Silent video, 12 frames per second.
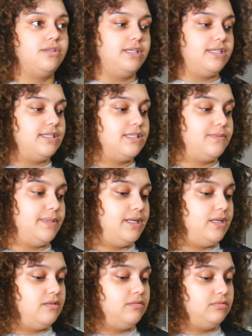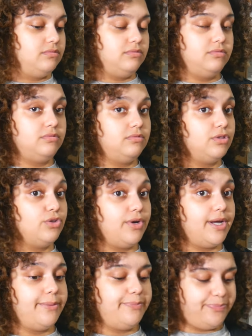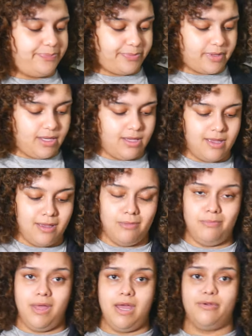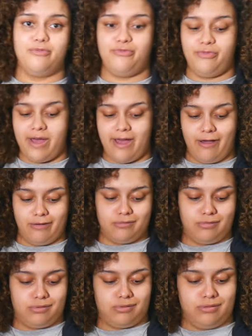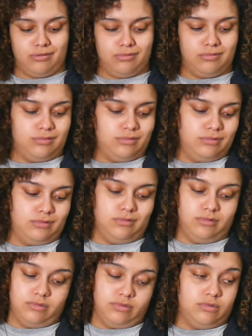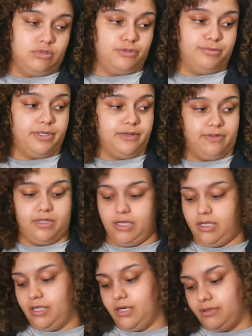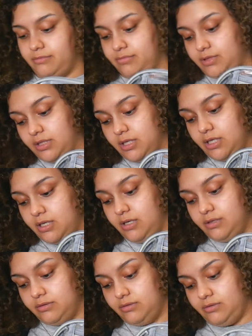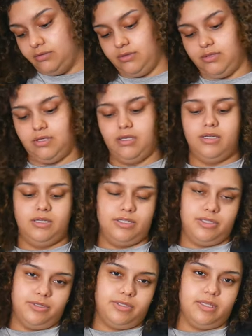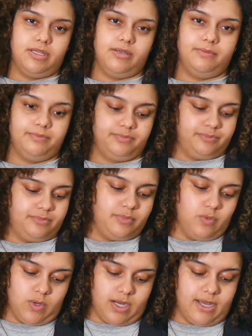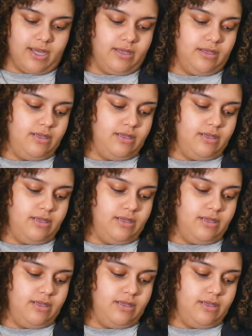this has been great. Matter of fact, just put everything in there. Duh. Do you see? Why?